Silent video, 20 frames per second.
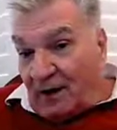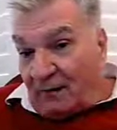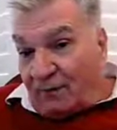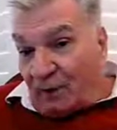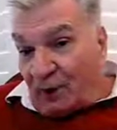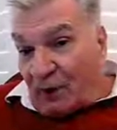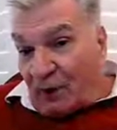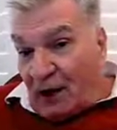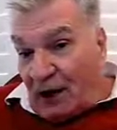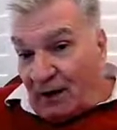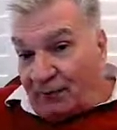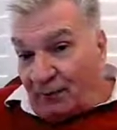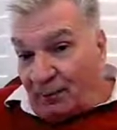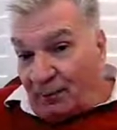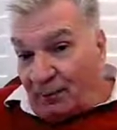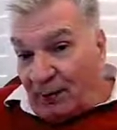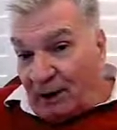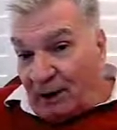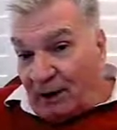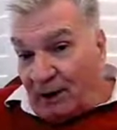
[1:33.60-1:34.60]
for half a
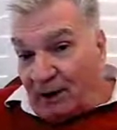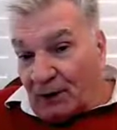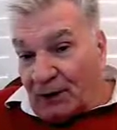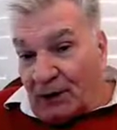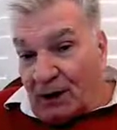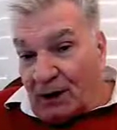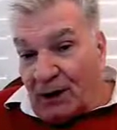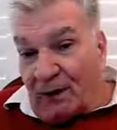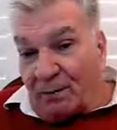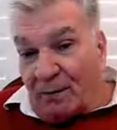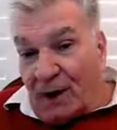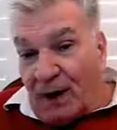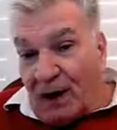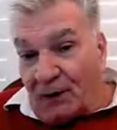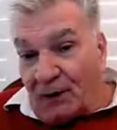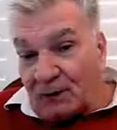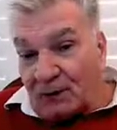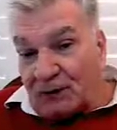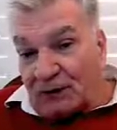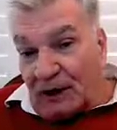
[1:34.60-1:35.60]
period and
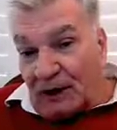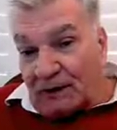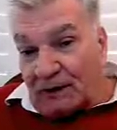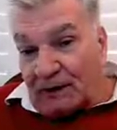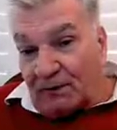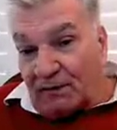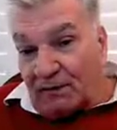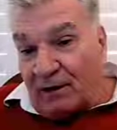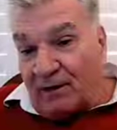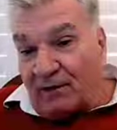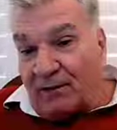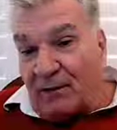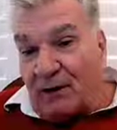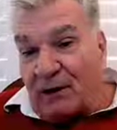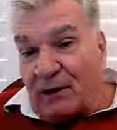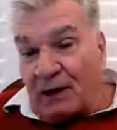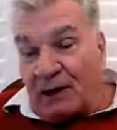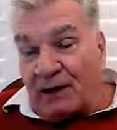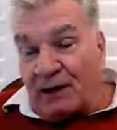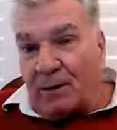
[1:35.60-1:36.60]
minus delta V for
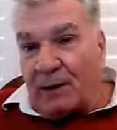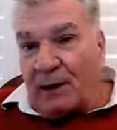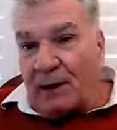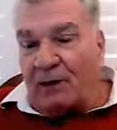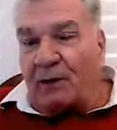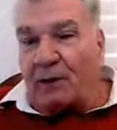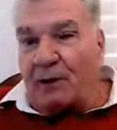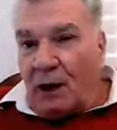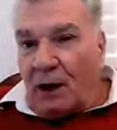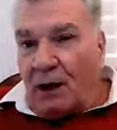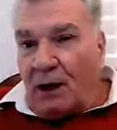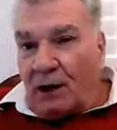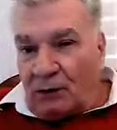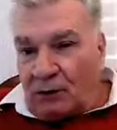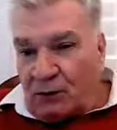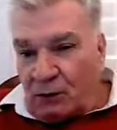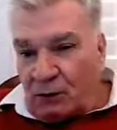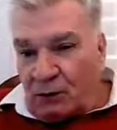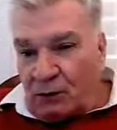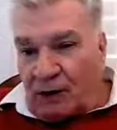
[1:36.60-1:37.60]
the other period.
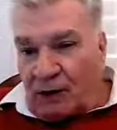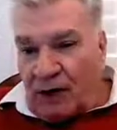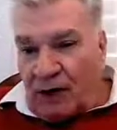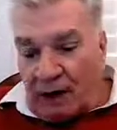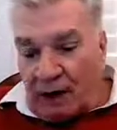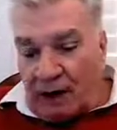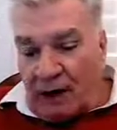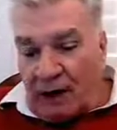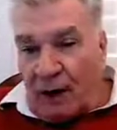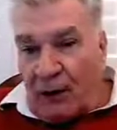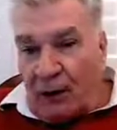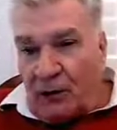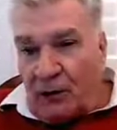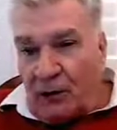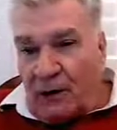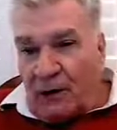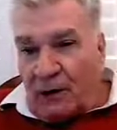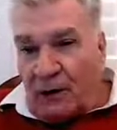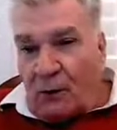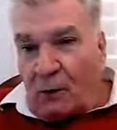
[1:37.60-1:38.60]
You get it now?
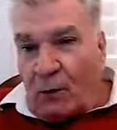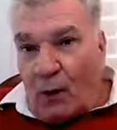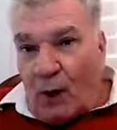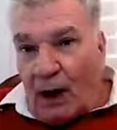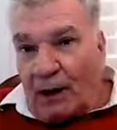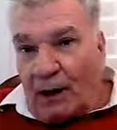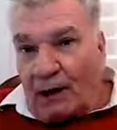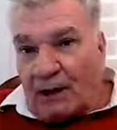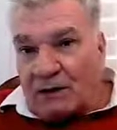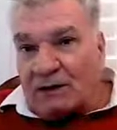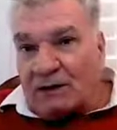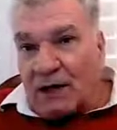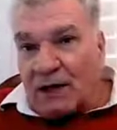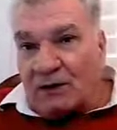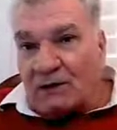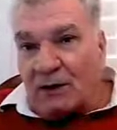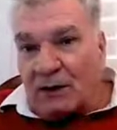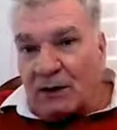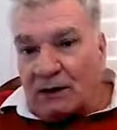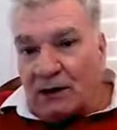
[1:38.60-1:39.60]
Why this
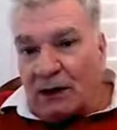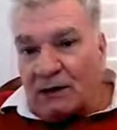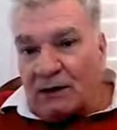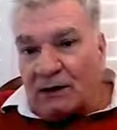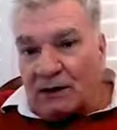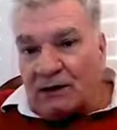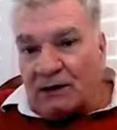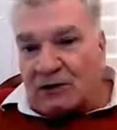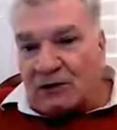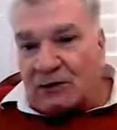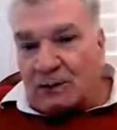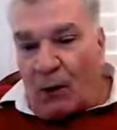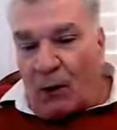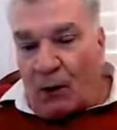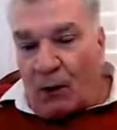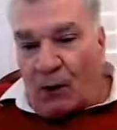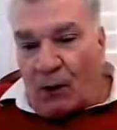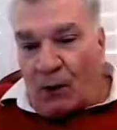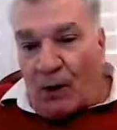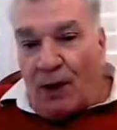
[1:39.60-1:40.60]
resonant inductance is
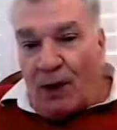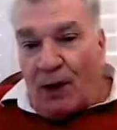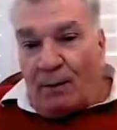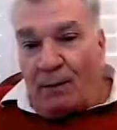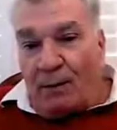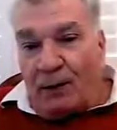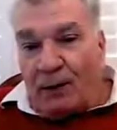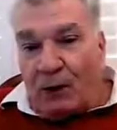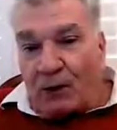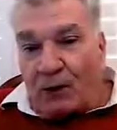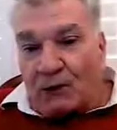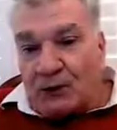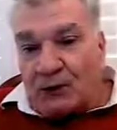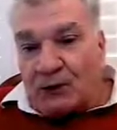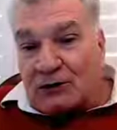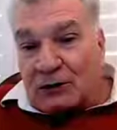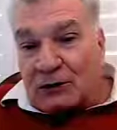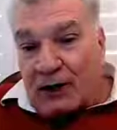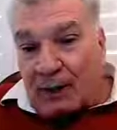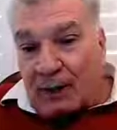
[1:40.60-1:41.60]
small? Because
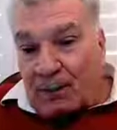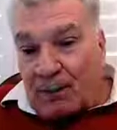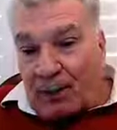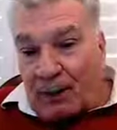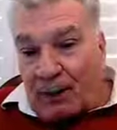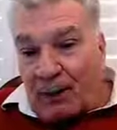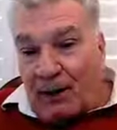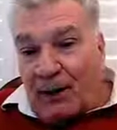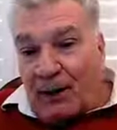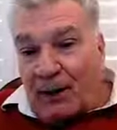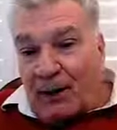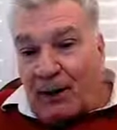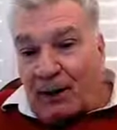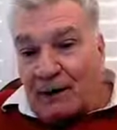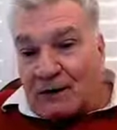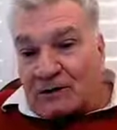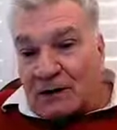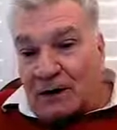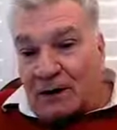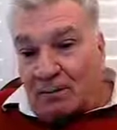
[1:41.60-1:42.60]
this ripple
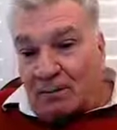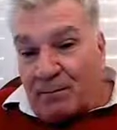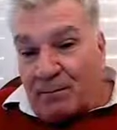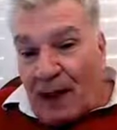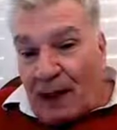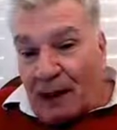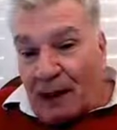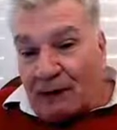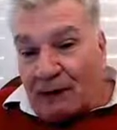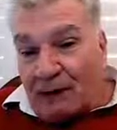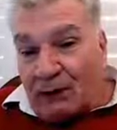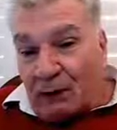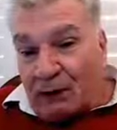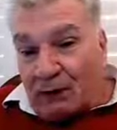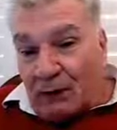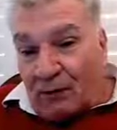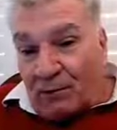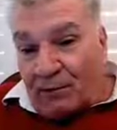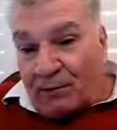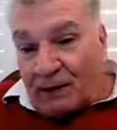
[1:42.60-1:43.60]
is a magnitude
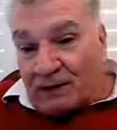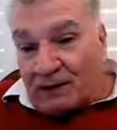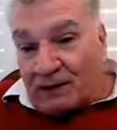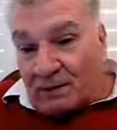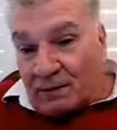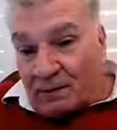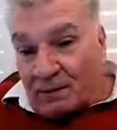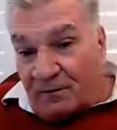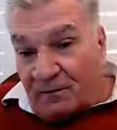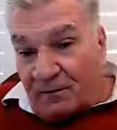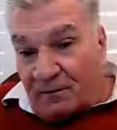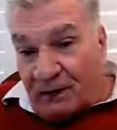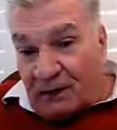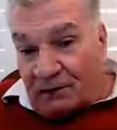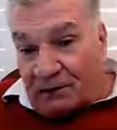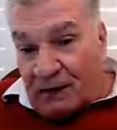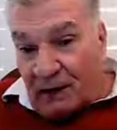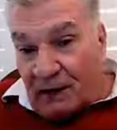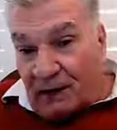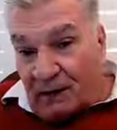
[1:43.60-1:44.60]
of this
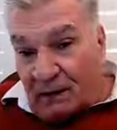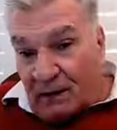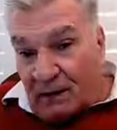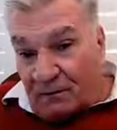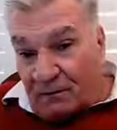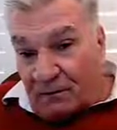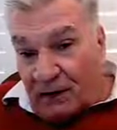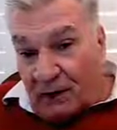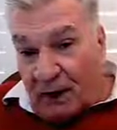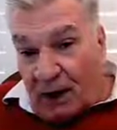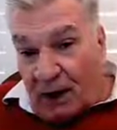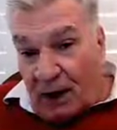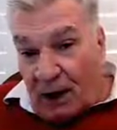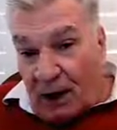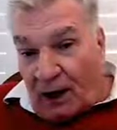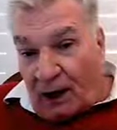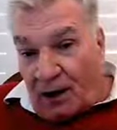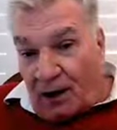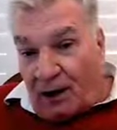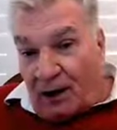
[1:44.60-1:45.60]
delta
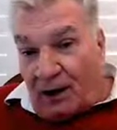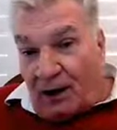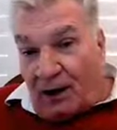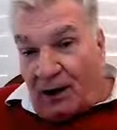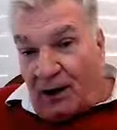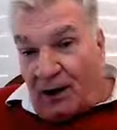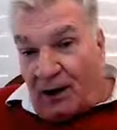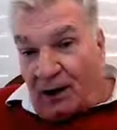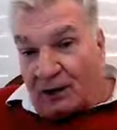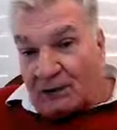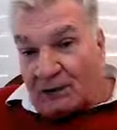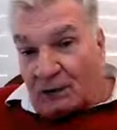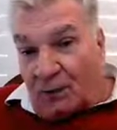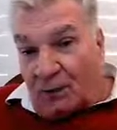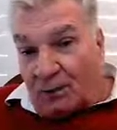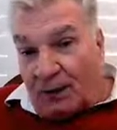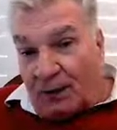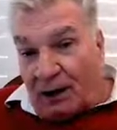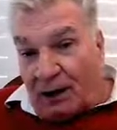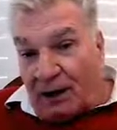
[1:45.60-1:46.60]
VR is
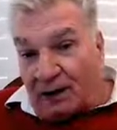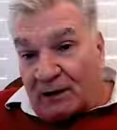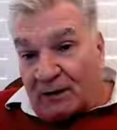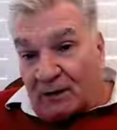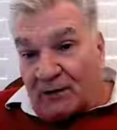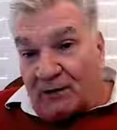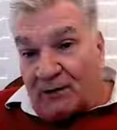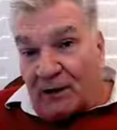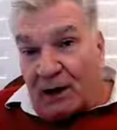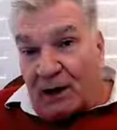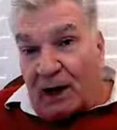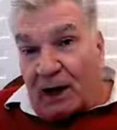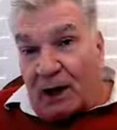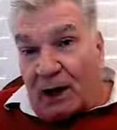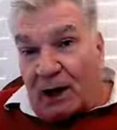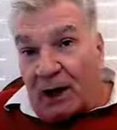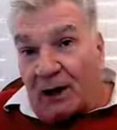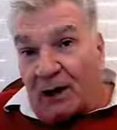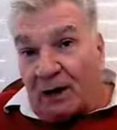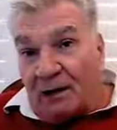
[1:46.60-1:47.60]
compared to
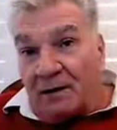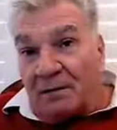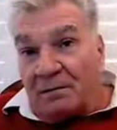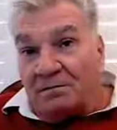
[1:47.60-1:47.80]
VR,